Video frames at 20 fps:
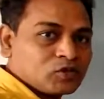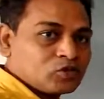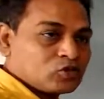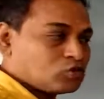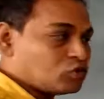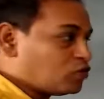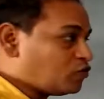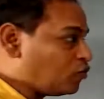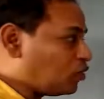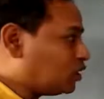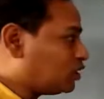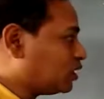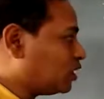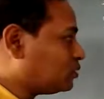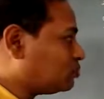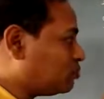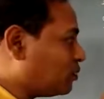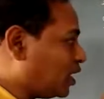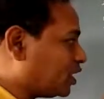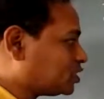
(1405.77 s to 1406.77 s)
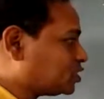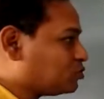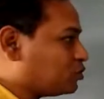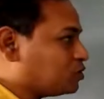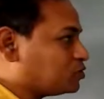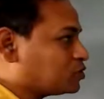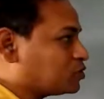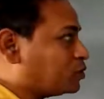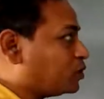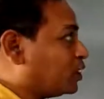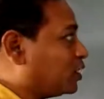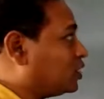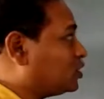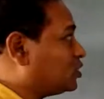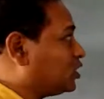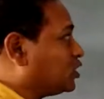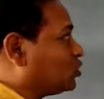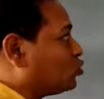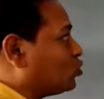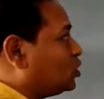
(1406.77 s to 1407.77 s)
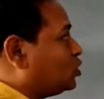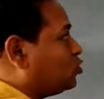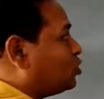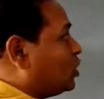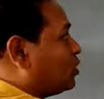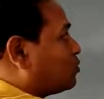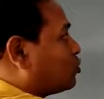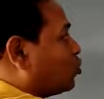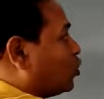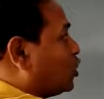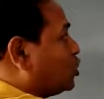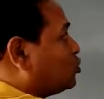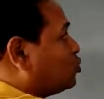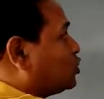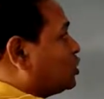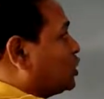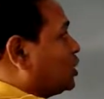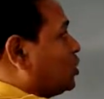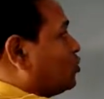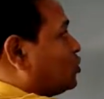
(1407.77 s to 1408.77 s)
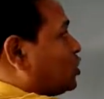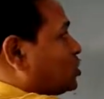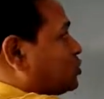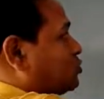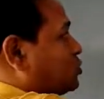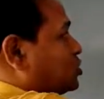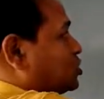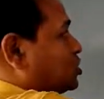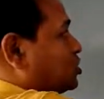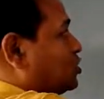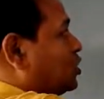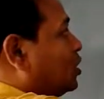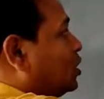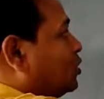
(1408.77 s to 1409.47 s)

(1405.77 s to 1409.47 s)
So for that maximum speed, that only we are going to derive the expression.